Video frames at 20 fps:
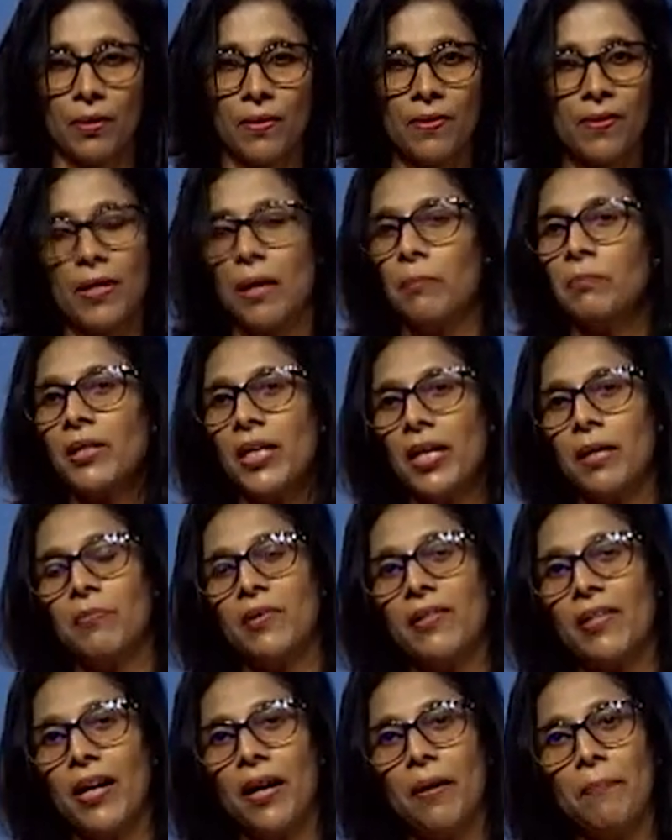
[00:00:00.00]
Sometimes
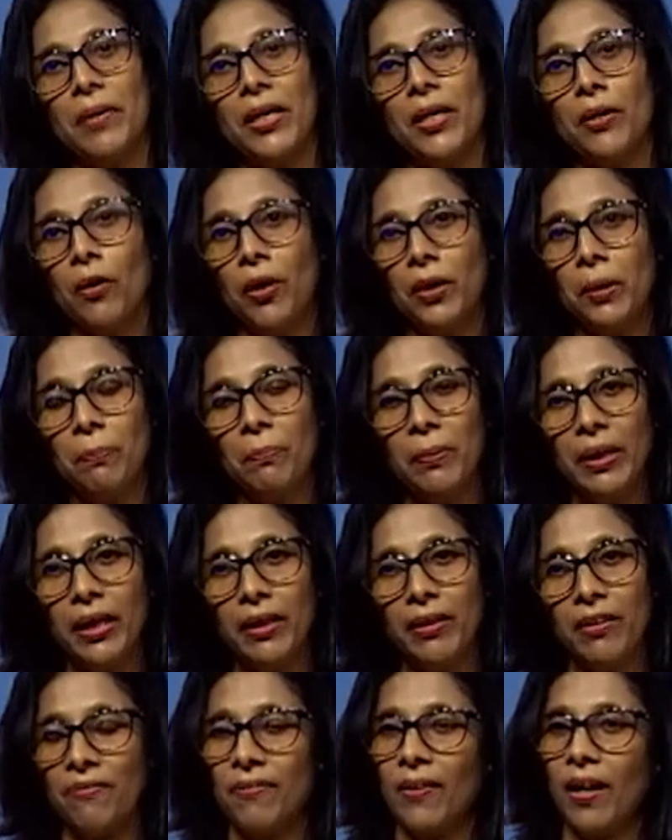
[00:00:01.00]
there may not be
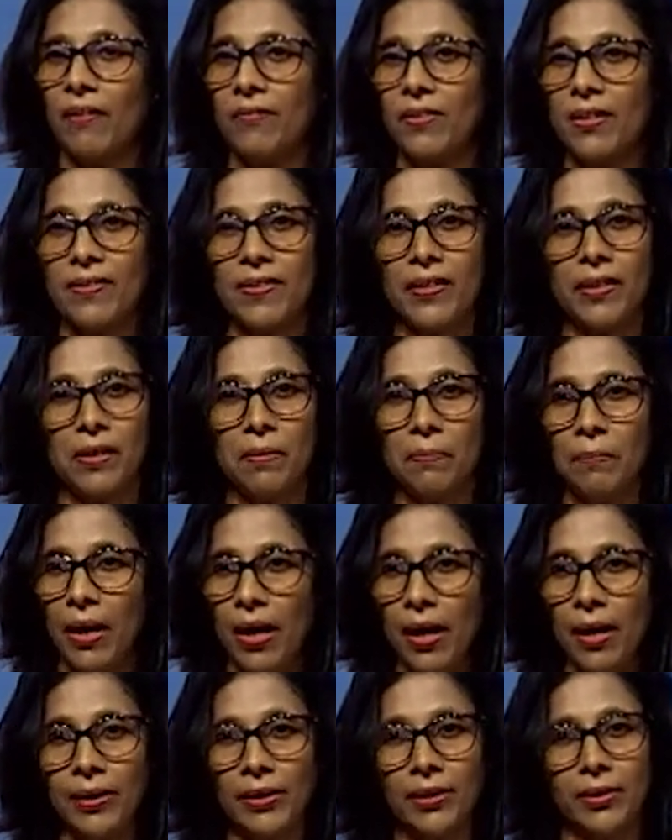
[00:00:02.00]
the flowers in the
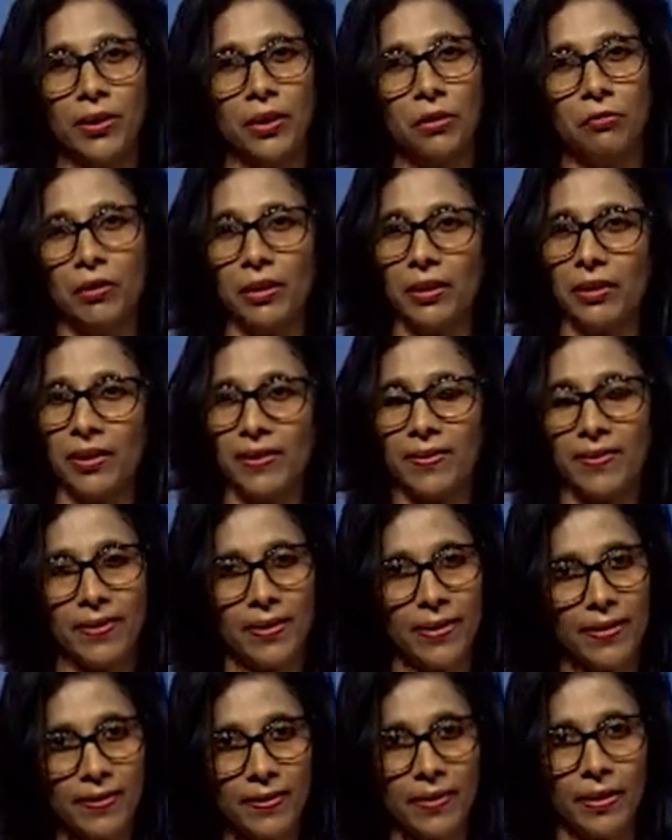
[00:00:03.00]
market during this
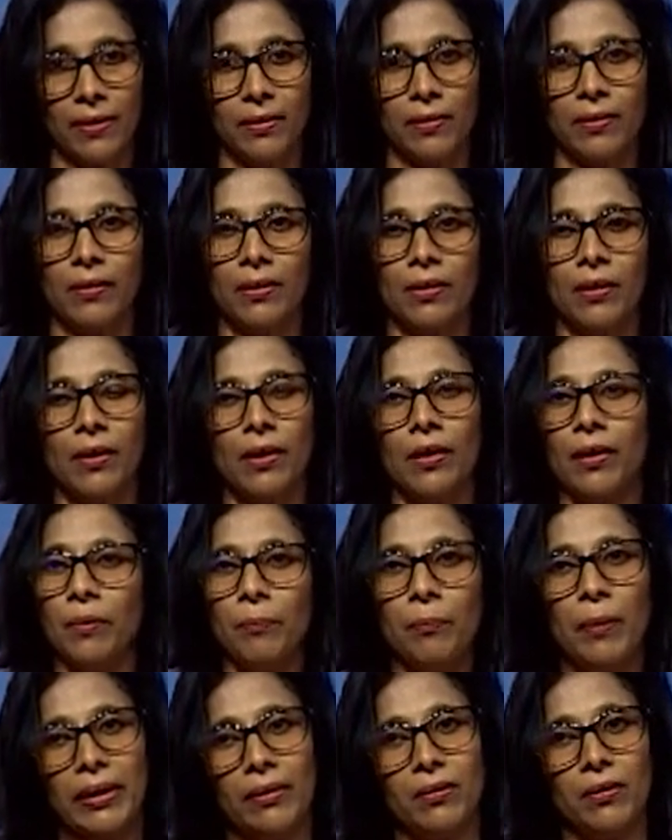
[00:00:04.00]
season,
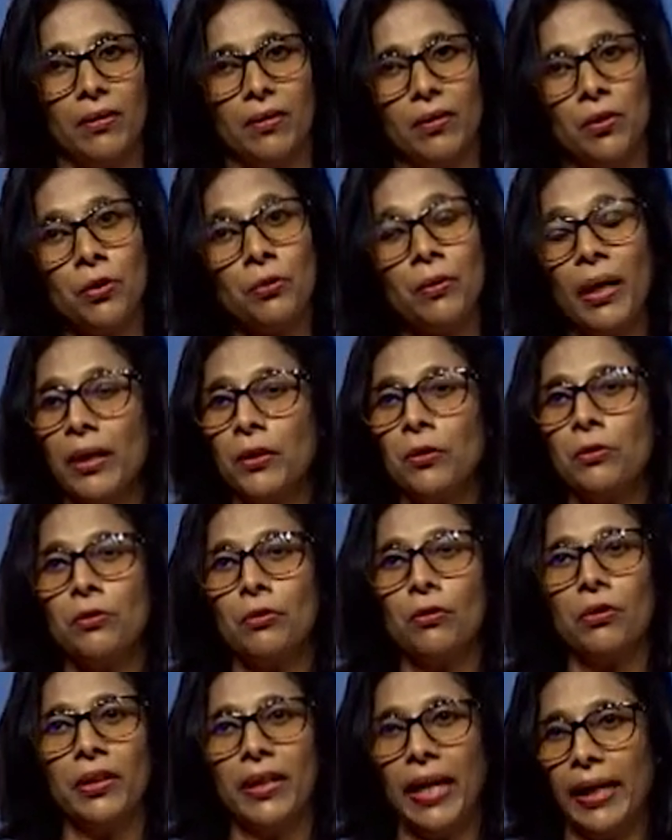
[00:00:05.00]
but to get to
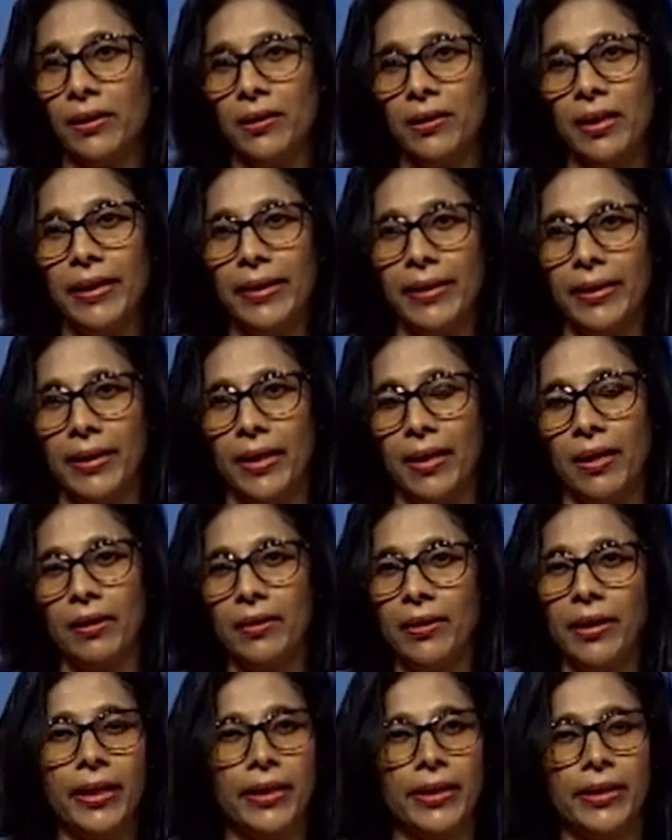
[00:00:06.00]
know that idea,
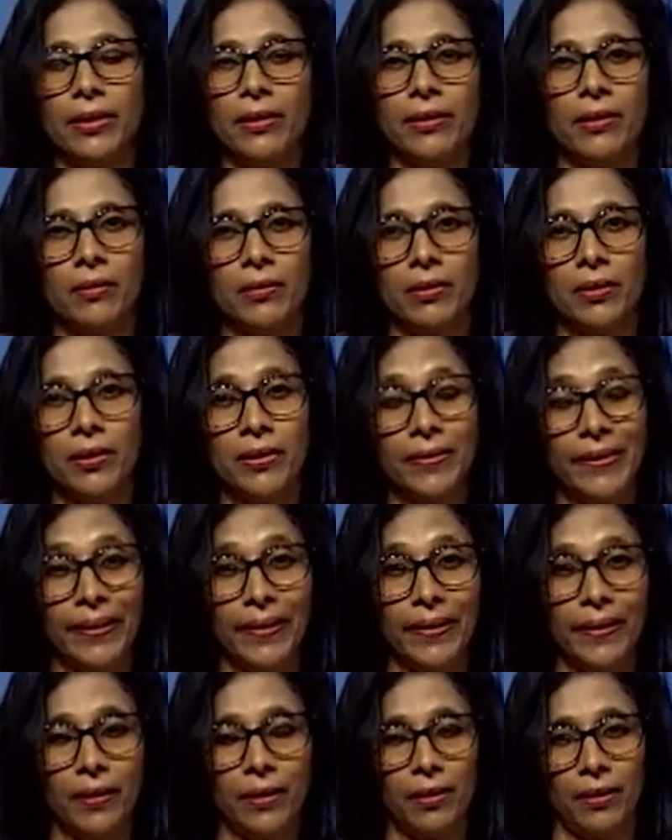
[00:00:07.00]
he did not
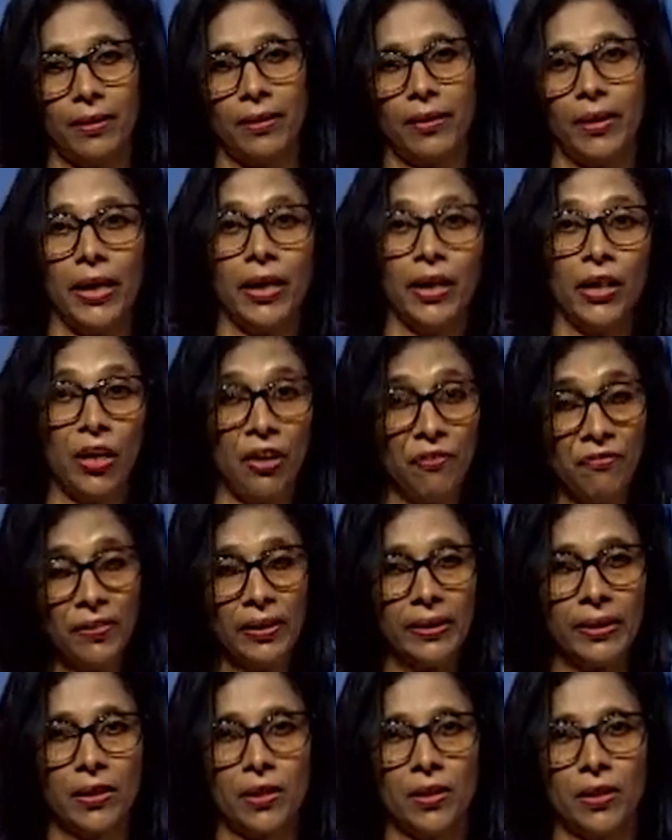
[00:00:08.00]
take any
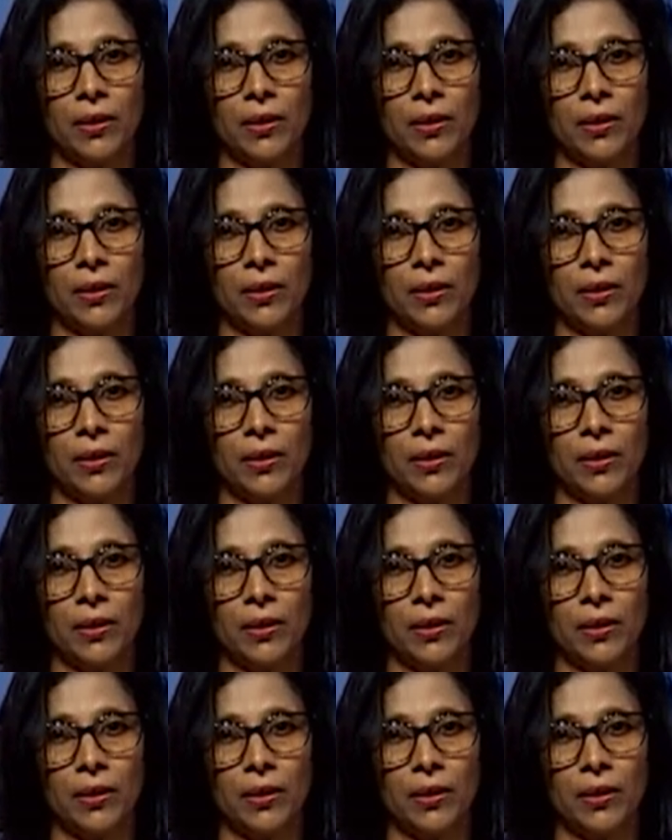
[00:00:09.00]
effort.